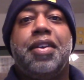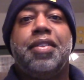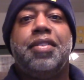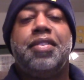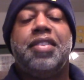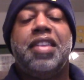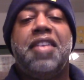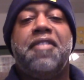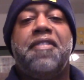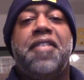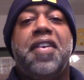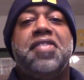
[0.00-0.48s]

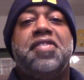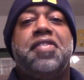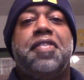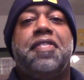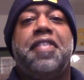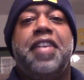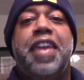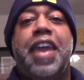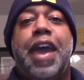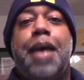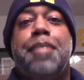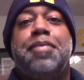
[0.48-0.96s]

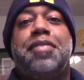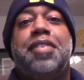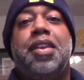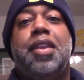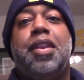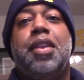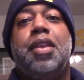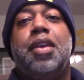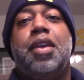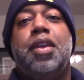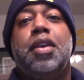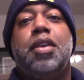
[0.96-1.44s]
defensive
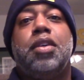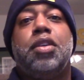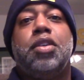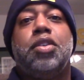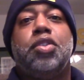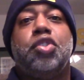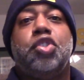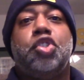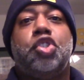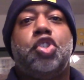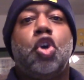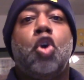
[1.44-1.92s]
captain
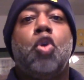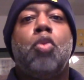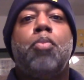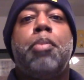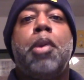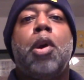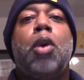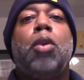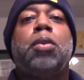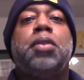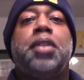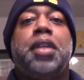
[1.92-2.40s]
Joe
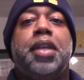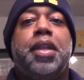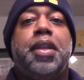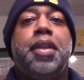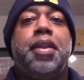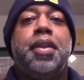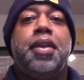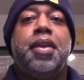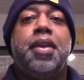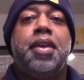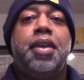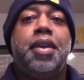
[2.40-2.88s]

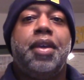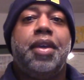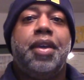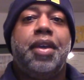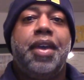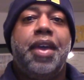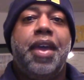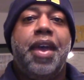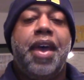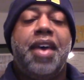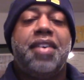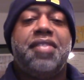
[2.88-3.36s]
Bolden
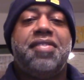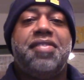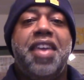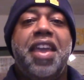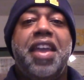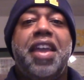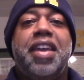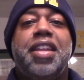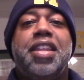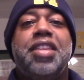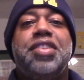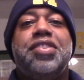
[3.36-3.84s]
has
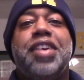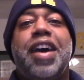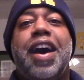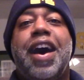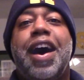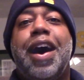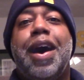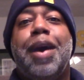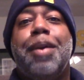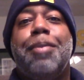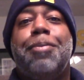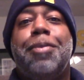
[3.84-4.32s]
taken a
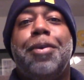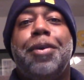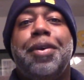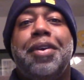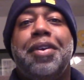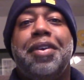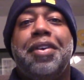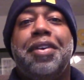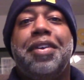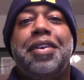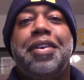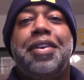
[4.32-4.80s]
job
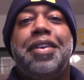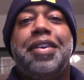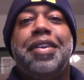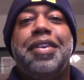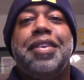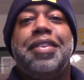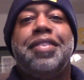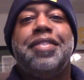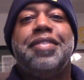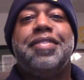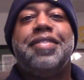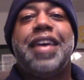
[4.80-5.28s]

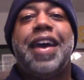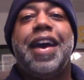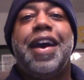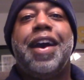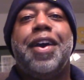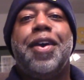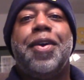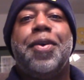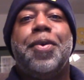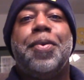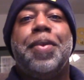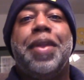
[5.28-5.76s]

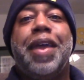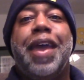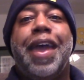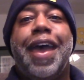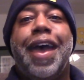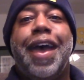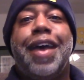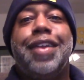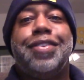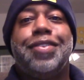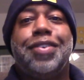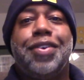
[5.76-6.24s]
down
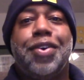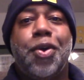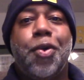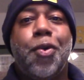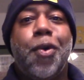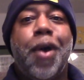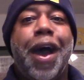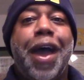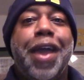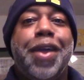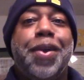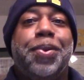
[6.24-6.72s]
at
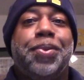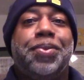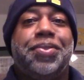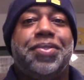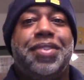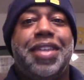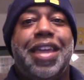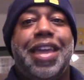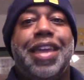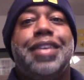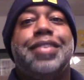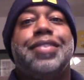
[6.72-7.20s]
Ohio
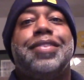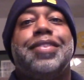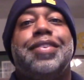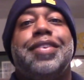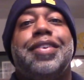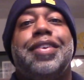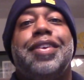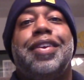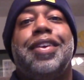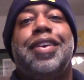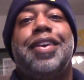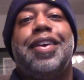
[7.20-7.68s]
State.
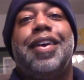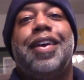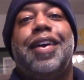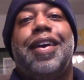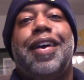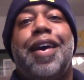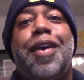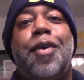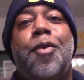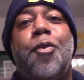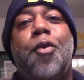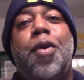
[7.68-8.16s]

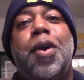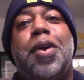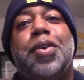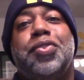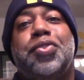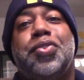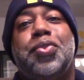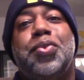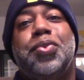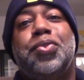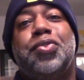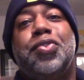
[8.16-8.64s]
I want
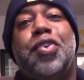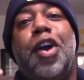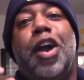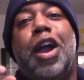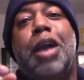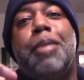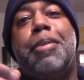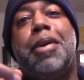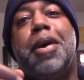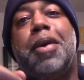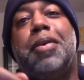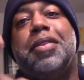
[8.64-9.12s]
to
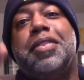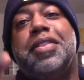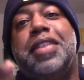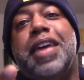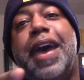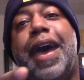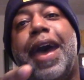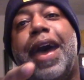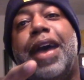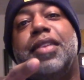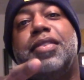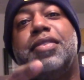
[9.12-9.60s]
talk about
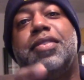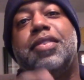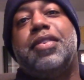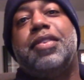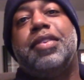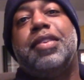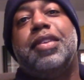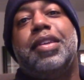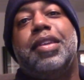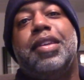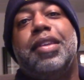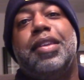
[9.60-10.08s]
that
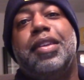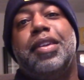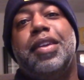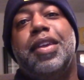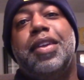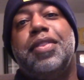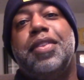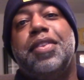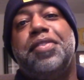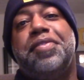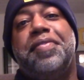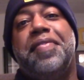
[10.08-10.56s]

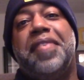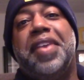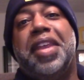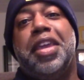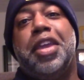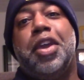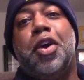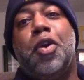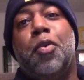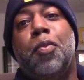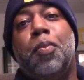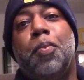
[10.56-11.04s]
in this
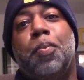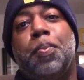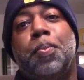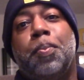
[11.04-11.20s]
video.